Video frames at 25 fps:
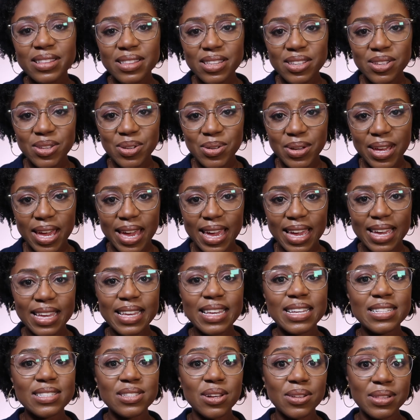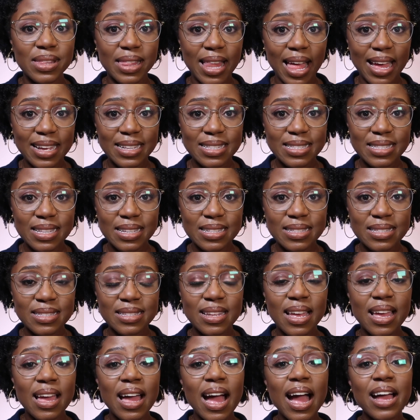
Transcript: in the UK, it's unlicensed